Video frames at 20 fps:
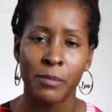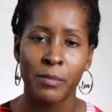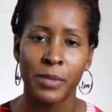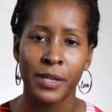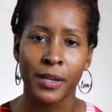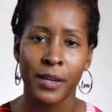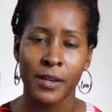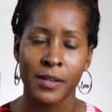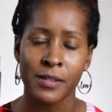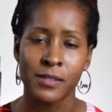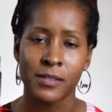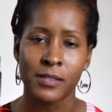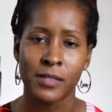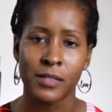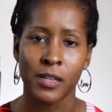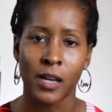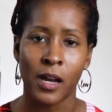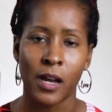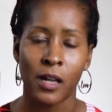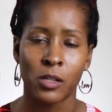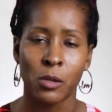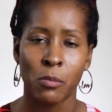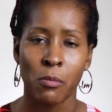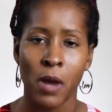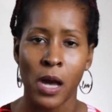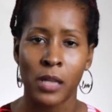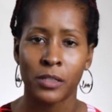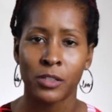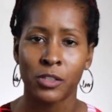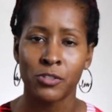But because the
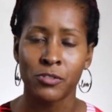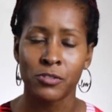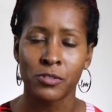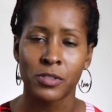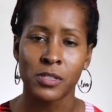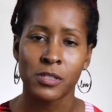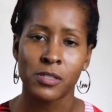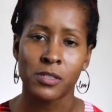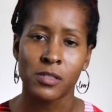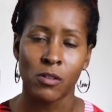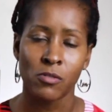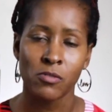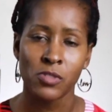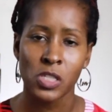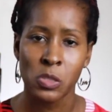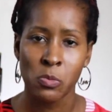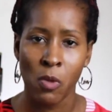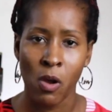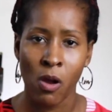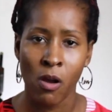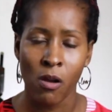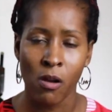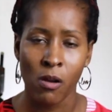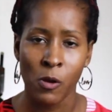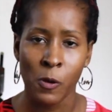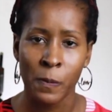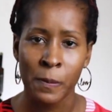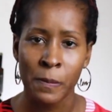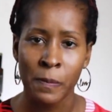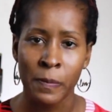color molecule is so
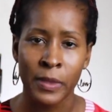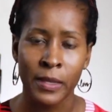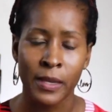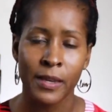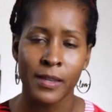small,